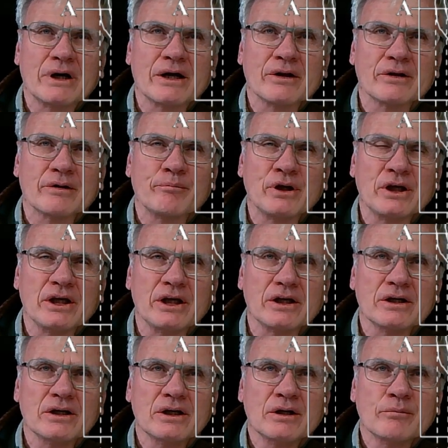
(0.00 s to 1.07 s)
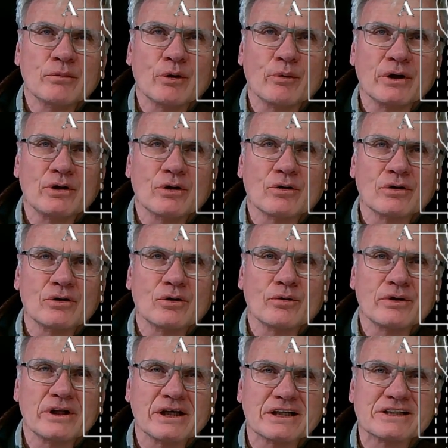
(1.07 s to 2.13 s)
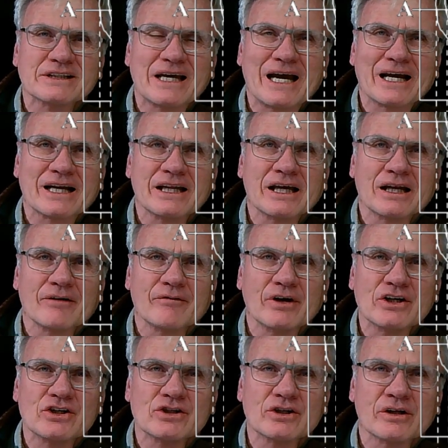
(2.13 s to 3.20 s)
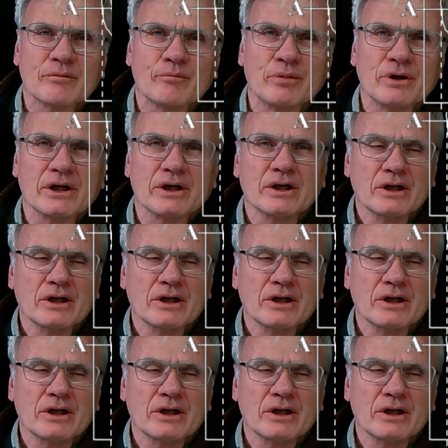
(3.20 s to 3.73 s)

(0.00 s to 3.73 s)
the peak, but we don't know the exact elevation of the peak.